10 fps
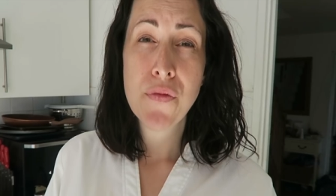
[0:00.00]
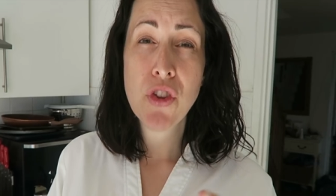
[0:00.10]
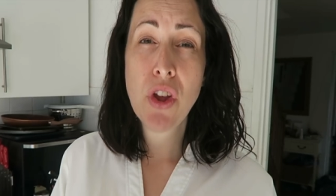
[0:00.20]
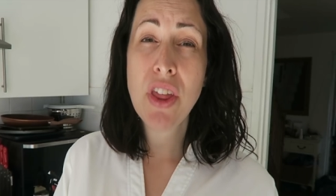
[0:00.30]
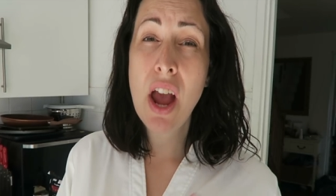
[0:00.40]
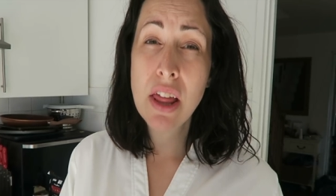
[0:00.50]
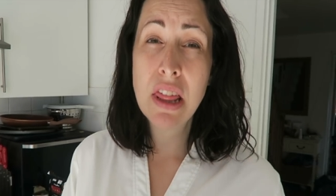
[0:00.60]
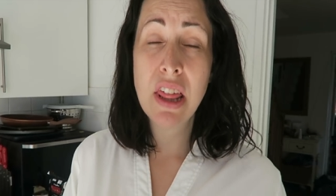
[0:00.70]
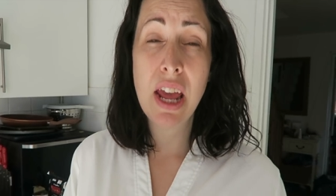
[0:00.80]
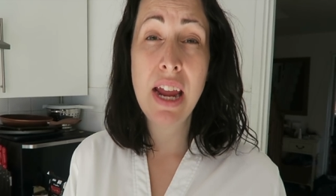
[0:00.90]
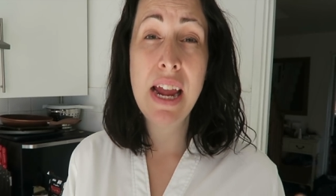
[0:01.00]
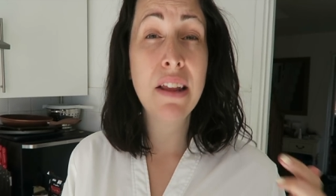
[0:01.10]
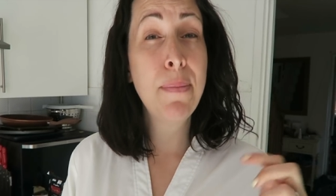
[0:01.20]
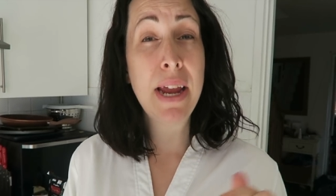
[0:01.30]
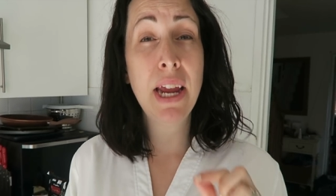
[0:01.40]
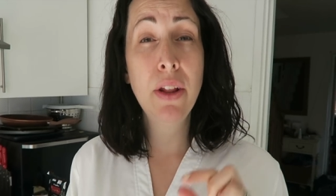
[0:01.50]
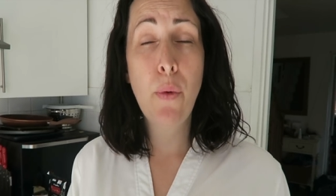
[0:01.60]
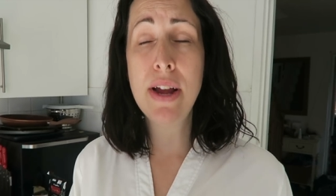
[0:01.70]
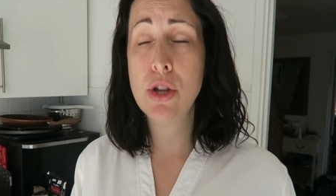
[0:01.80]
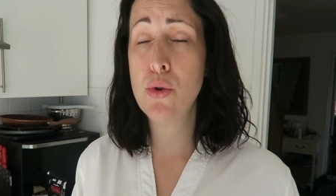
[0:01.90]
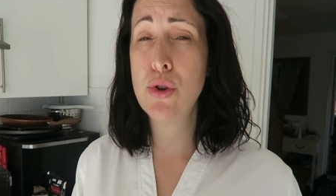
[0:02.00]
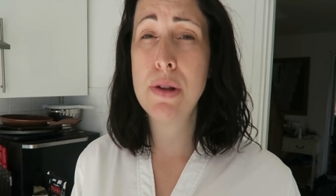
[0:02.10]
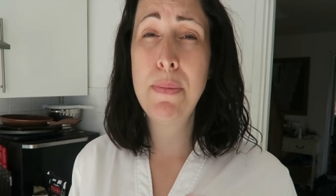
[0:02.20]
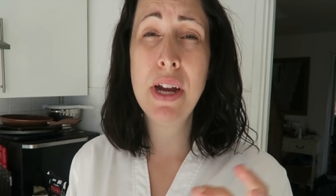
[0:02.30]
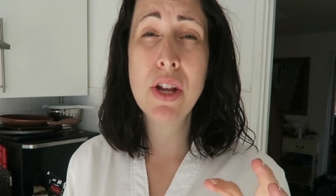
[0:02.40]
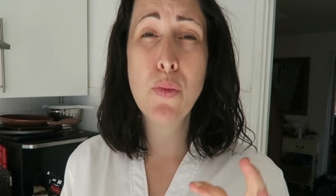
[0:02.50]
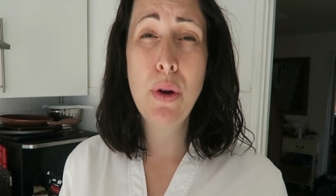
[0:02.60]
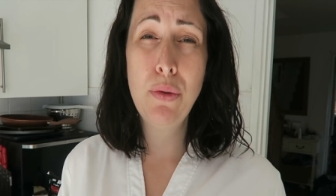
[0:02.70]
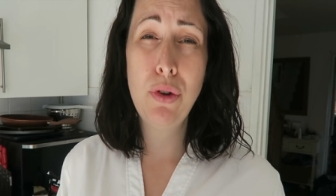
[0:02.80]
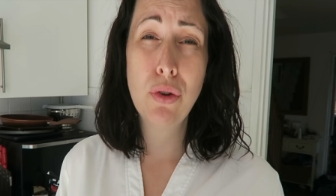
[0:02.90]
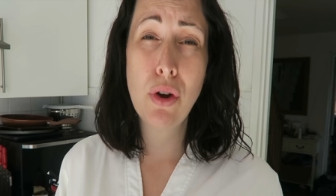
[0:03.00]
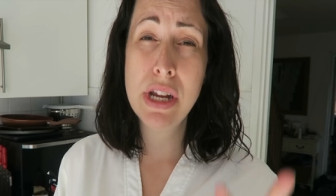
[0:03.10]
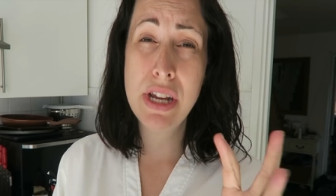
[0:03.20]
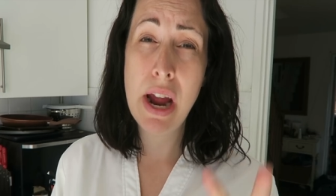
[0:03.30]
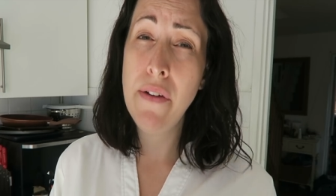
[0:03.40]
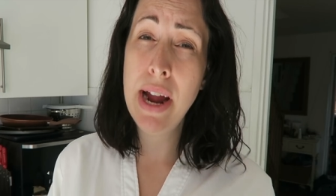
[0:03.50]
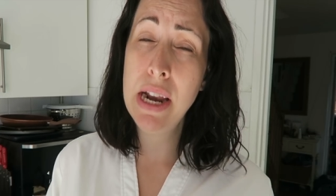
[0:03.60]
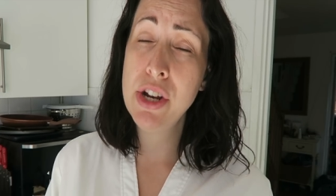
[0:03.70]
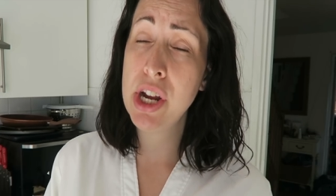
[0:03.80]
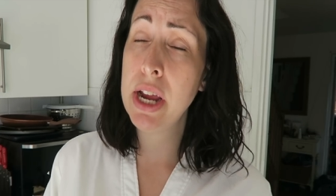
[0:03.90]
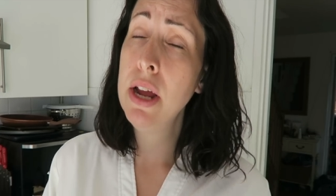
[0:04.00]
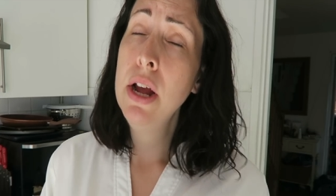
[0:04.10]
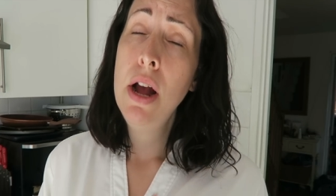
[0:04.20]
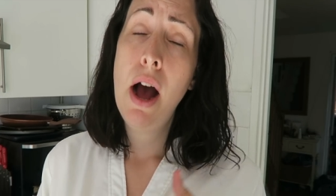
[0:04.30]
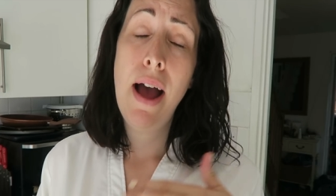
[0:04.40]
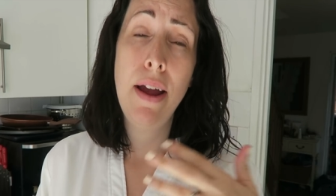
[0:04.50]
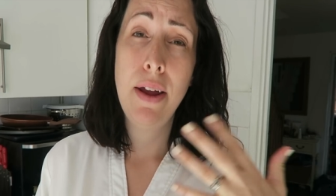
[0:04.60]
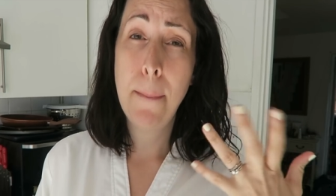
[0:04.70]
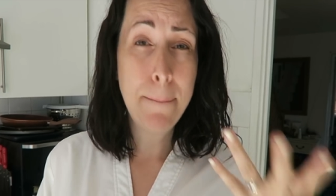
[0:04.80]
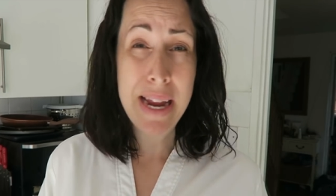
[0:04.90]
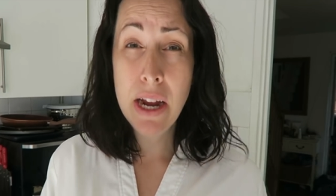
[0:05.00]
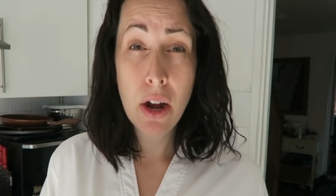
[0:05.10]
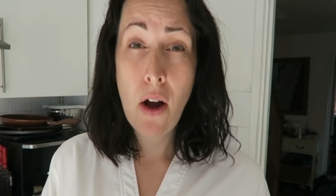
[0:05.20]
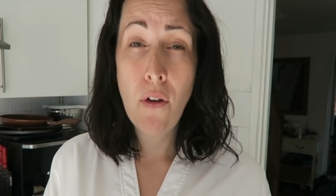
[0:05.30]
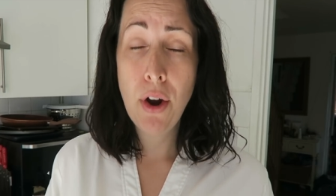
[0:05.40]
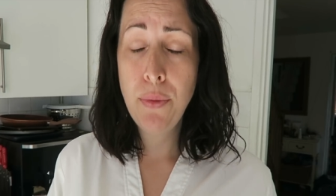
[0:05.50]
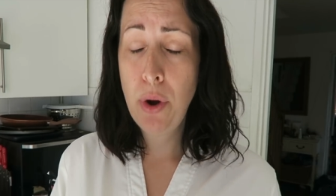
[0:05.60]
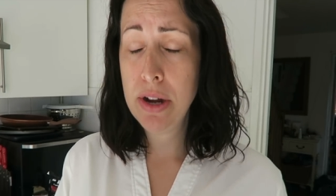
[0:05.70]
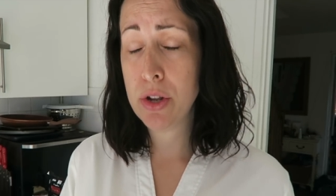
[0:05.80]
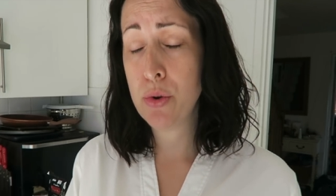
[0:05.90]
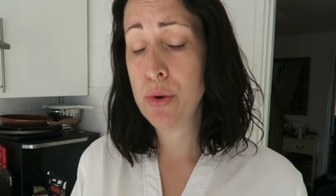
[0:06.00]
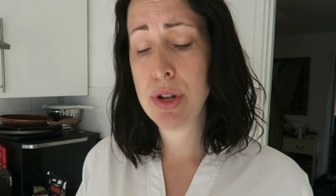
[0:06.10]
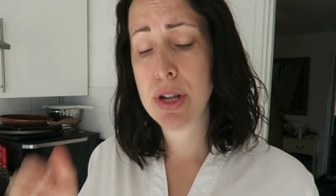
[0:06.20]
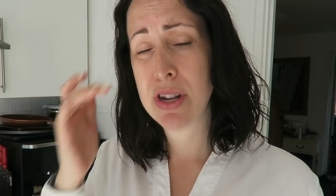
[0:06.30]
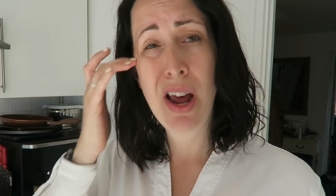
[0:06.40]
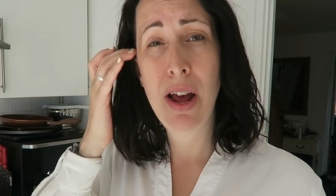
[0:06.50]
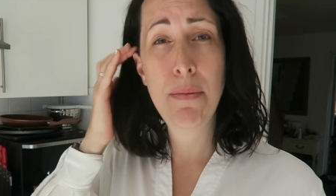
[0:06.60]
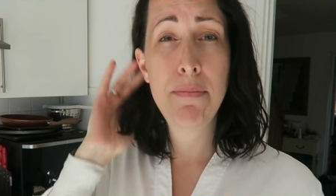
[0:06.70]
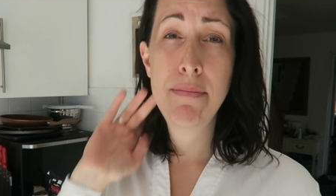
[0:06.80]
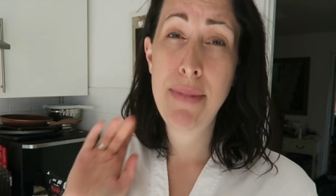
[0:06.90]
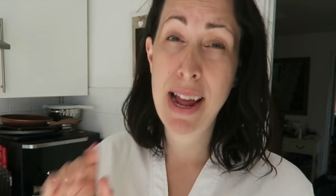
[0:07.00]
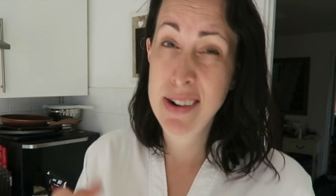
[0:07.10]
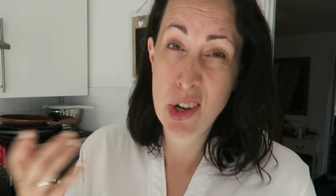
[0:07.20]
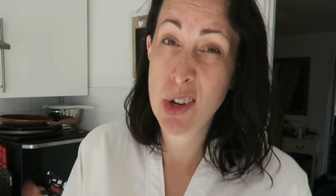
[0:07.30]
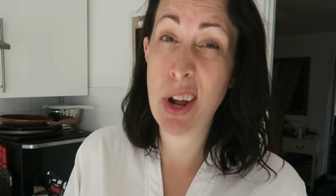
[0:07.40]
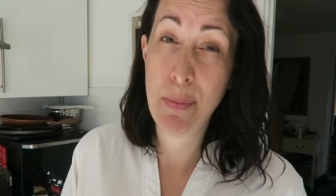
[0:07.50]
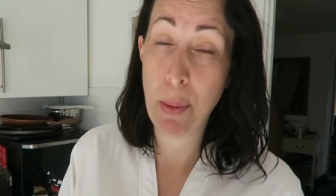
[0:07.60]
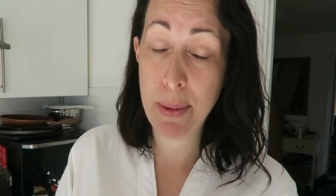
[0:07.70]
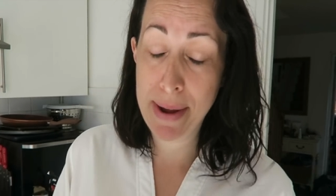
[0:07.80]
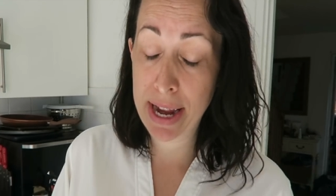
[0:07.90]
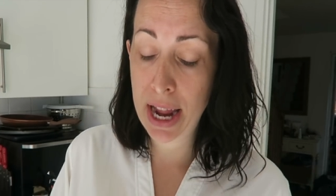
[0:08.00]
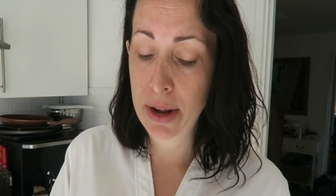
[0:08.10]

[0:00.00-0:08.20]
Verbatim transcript: So the other thing is making the white sauce, and because Wills has got his dairy allergy, I make our own white sauce, and I probably make it